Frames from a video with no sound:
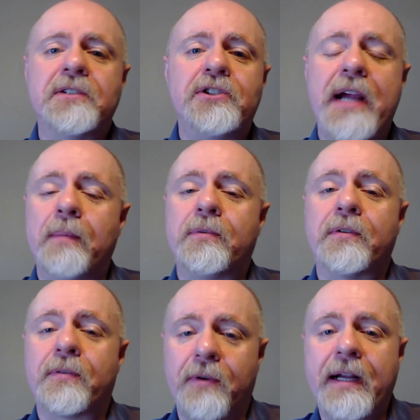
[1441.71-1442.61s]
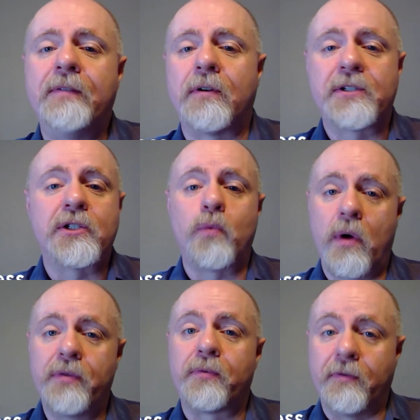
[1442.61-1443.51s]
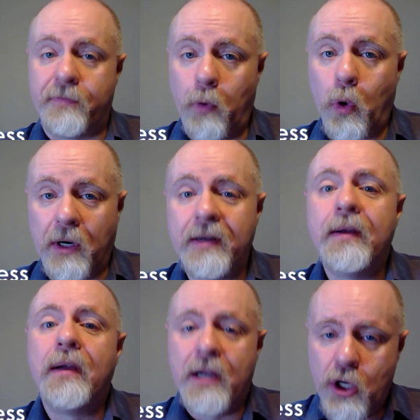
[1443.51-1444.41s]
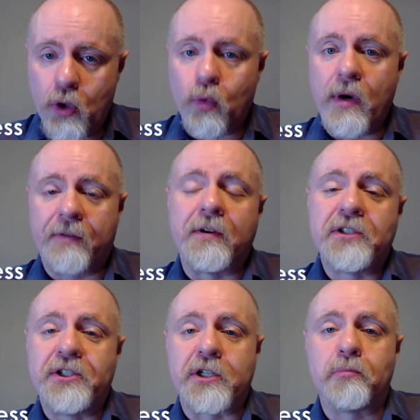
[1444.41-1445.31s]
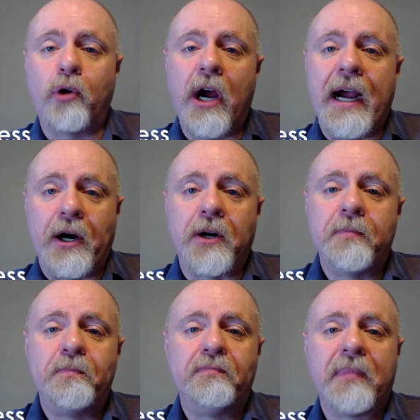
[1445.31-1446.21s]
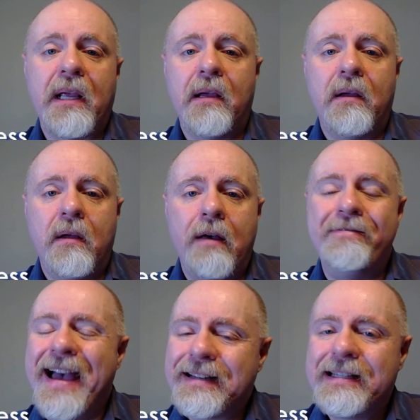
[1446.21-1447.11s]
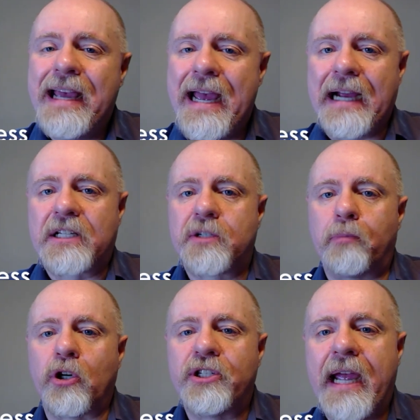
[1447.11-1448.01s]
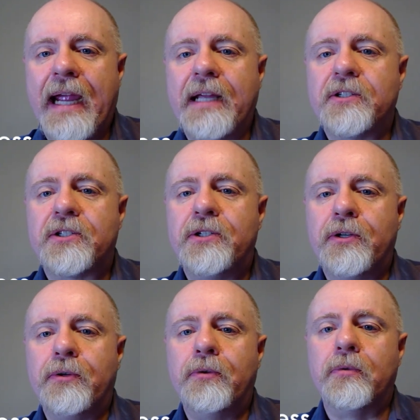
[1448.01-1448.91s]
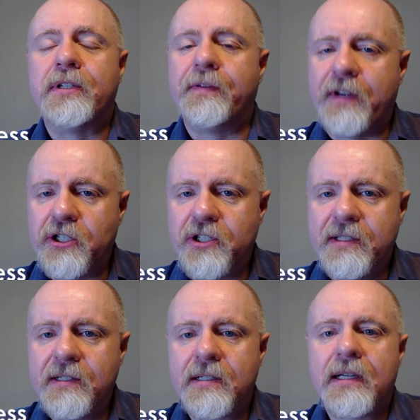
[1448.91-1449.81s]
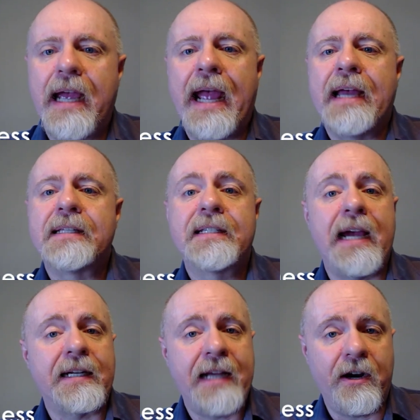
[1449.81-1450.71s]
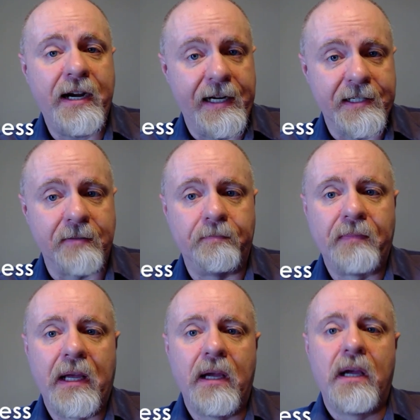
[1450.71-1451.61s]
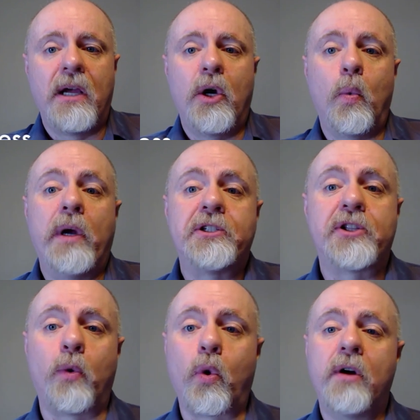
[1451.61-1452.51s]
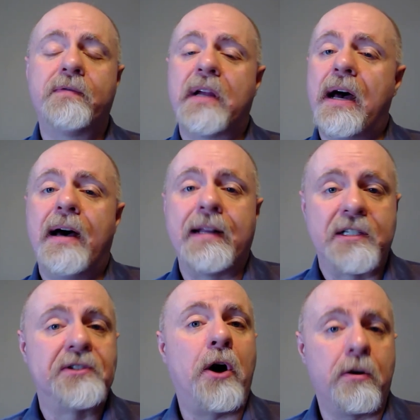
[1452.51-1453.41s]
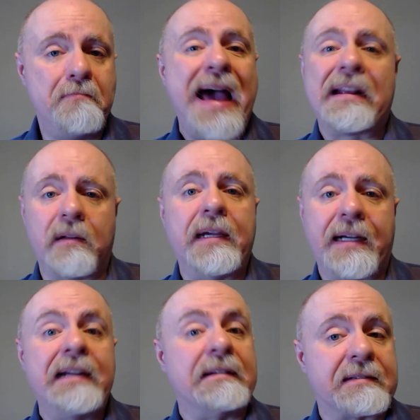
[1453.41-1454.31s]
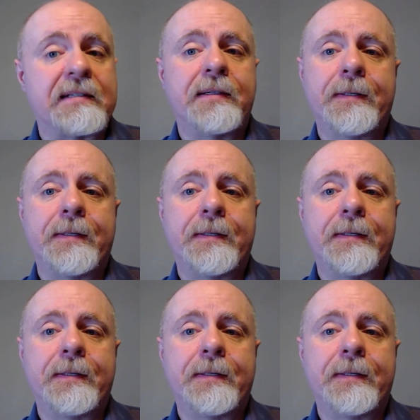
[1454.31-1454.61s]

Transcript: chapter 3 verses 1 through 4 referenced just prior. That text pertains to divisions and sectarianism, which the Word of God is dogmatically against.